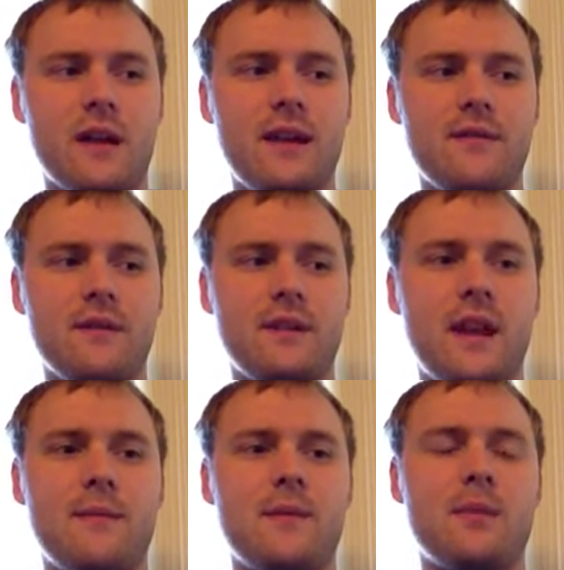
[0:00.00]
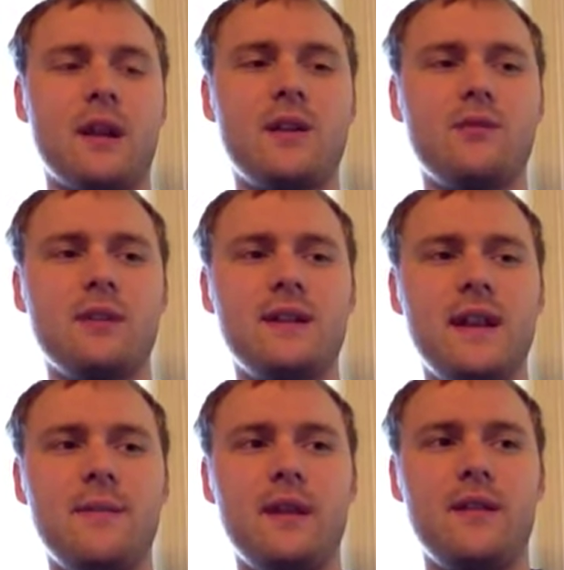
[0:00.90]
can't really name it, but I don't want to
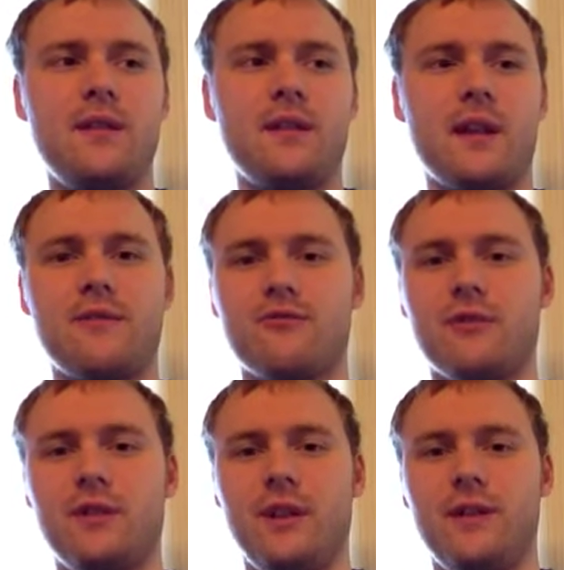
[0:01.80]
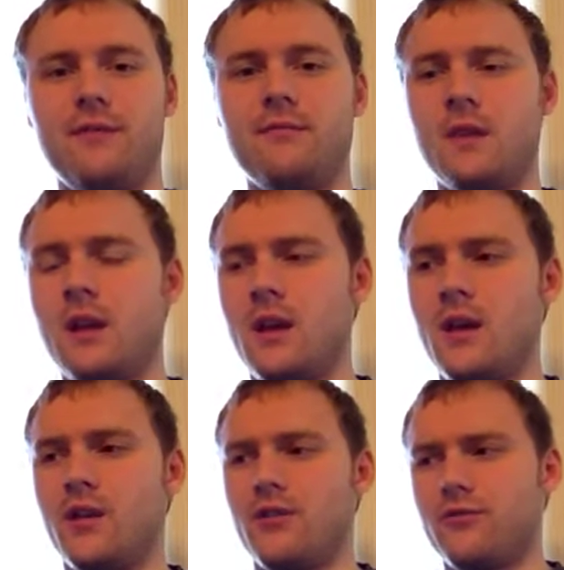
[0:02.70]
name it anything really
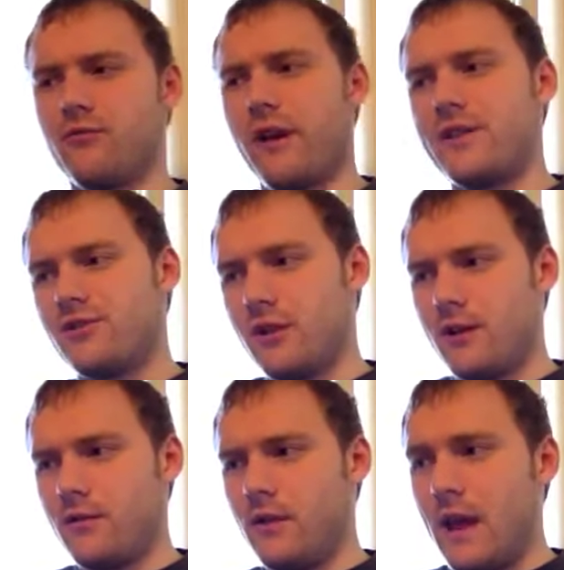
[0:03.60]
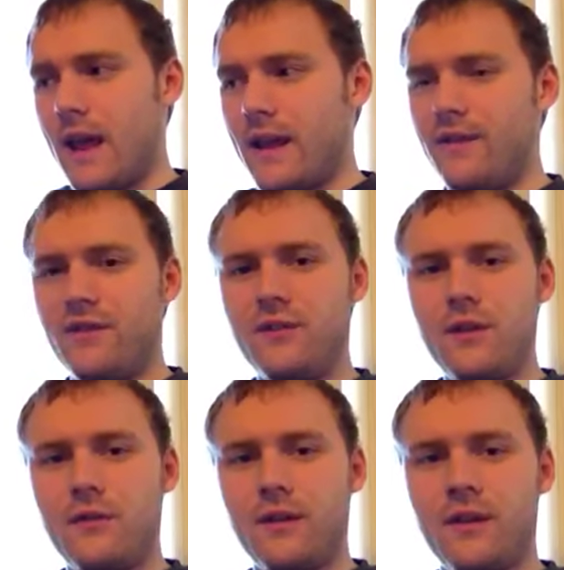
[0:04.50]
retro. And if you
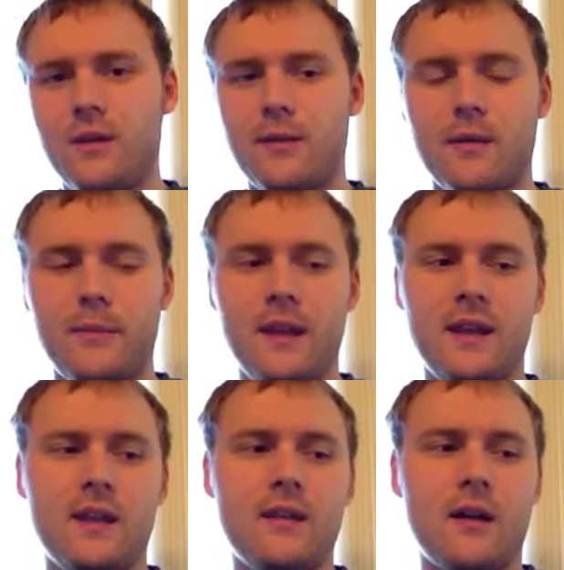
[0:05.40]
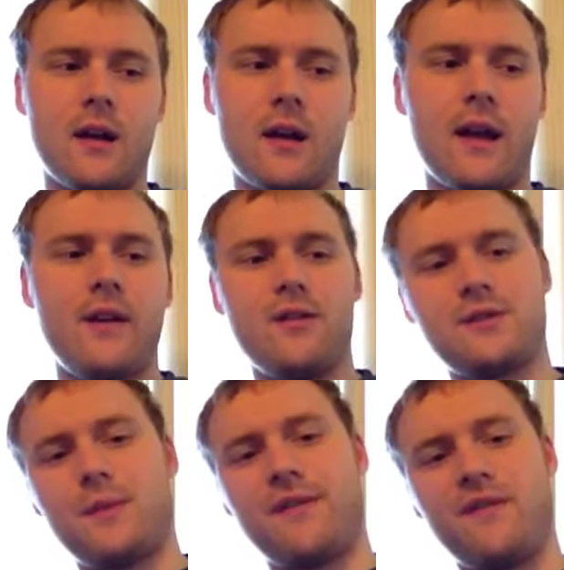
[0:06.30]
know anything about me, I
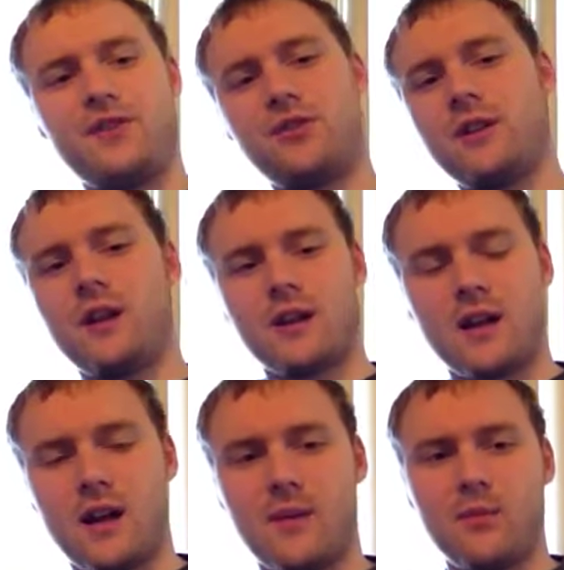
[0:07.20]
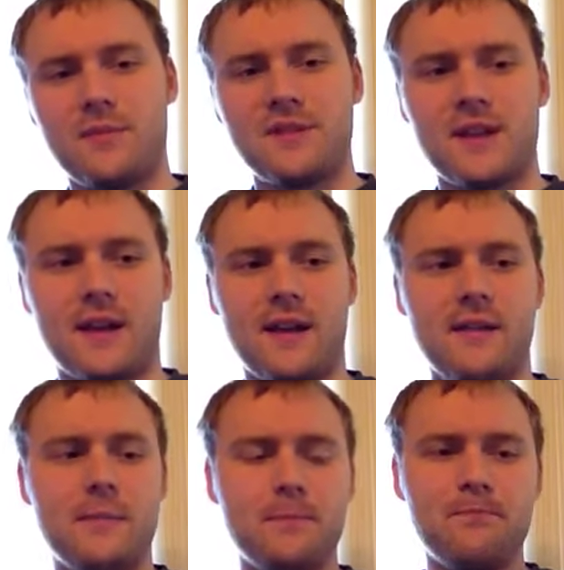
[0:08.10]
host my fifthDread.com website.